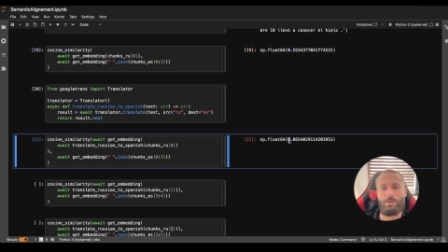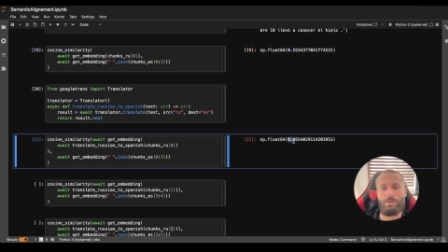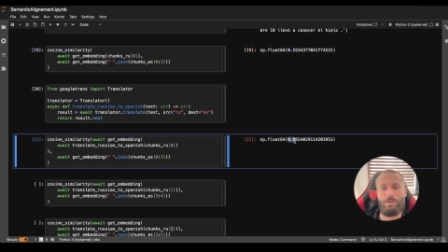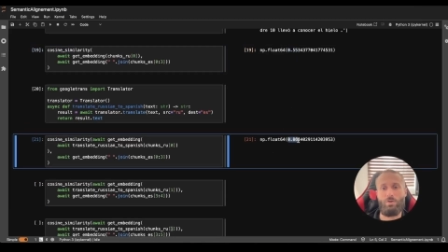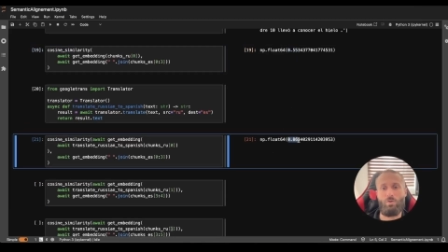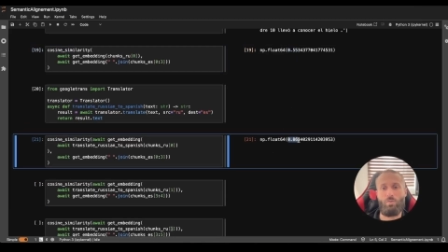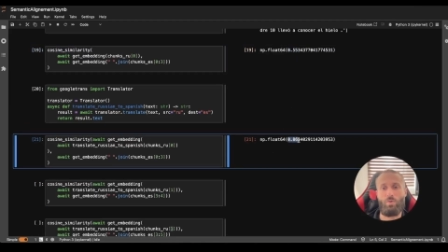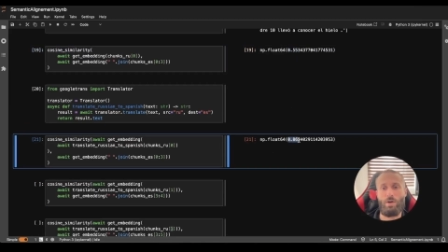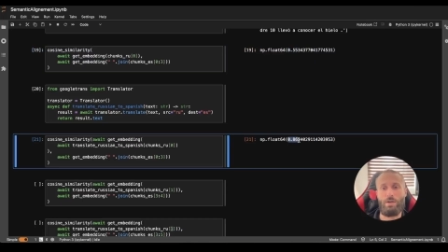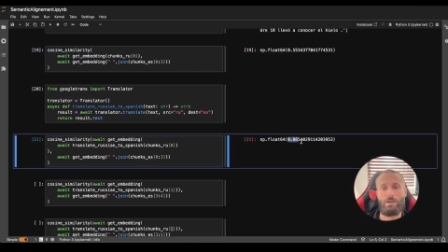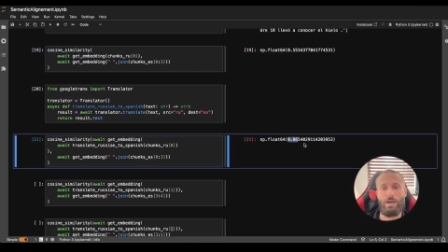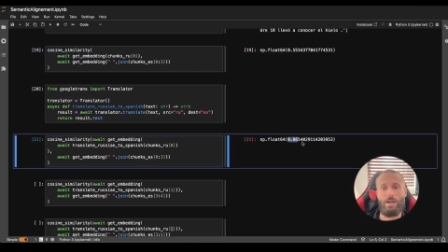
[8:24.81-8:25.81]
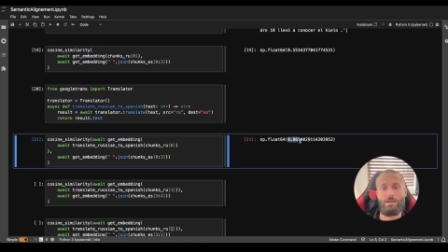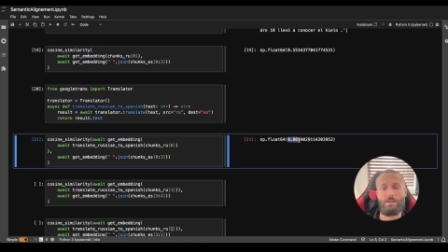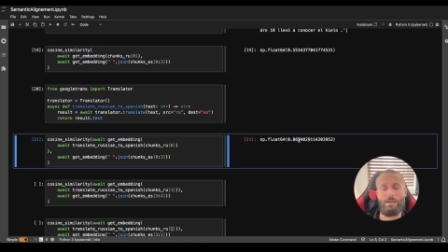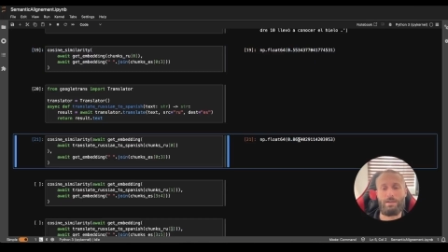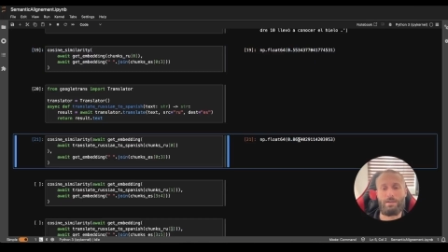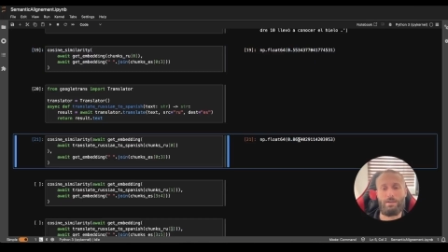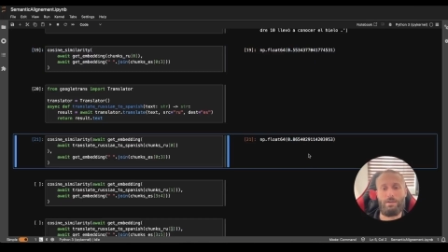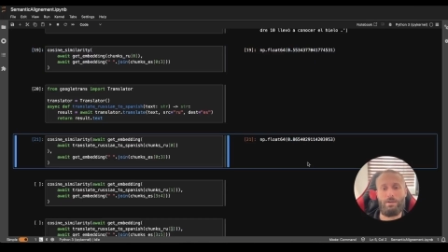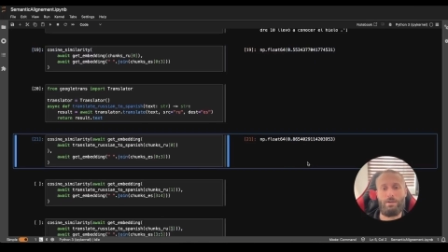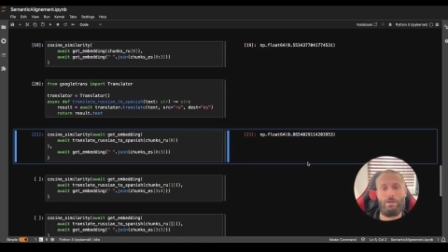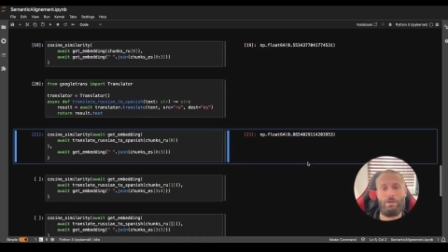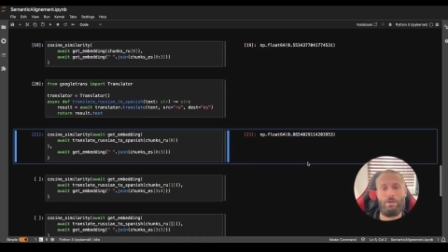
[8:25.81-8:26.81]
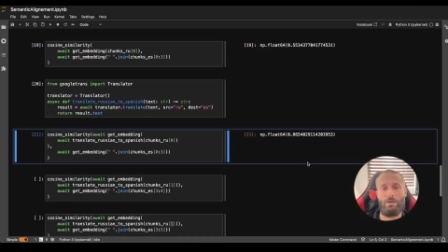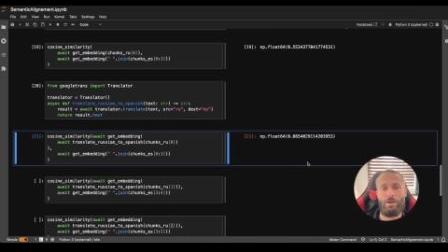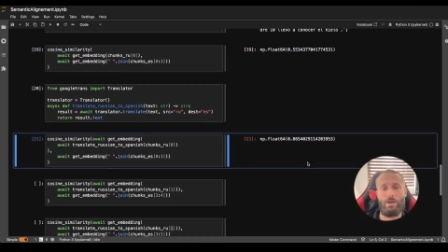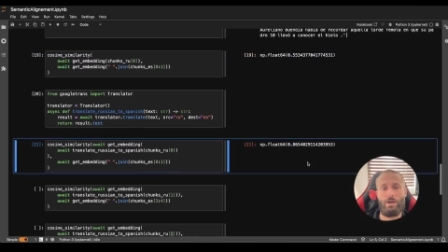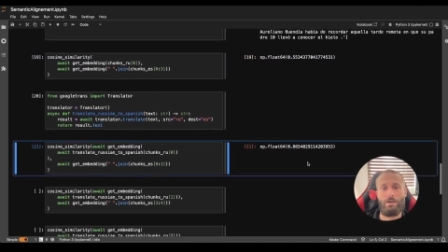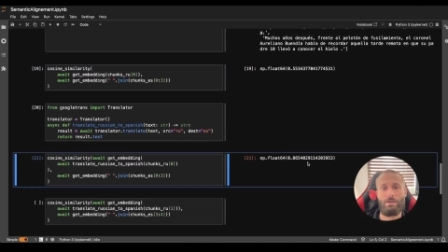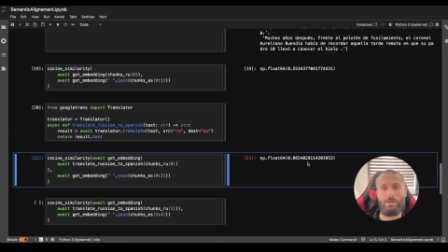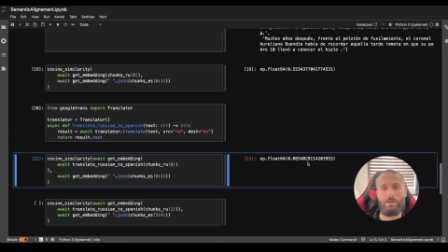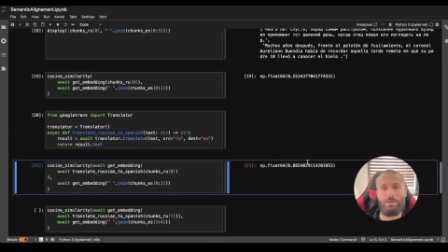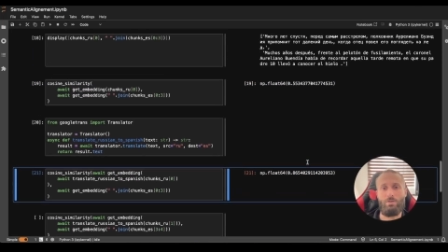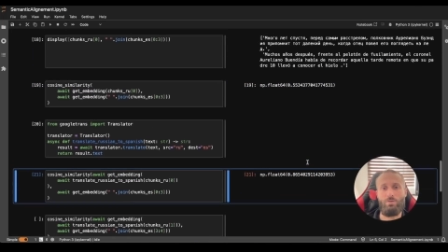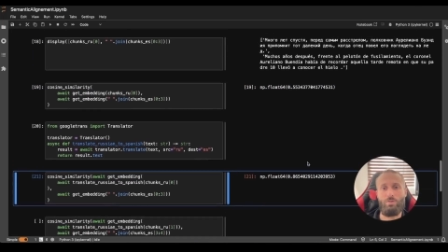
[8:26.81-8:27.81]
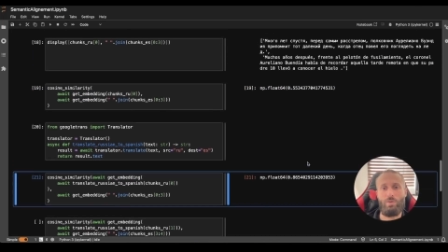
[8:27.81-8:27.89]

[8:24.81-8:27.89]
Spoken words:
0.86. And the conclusion we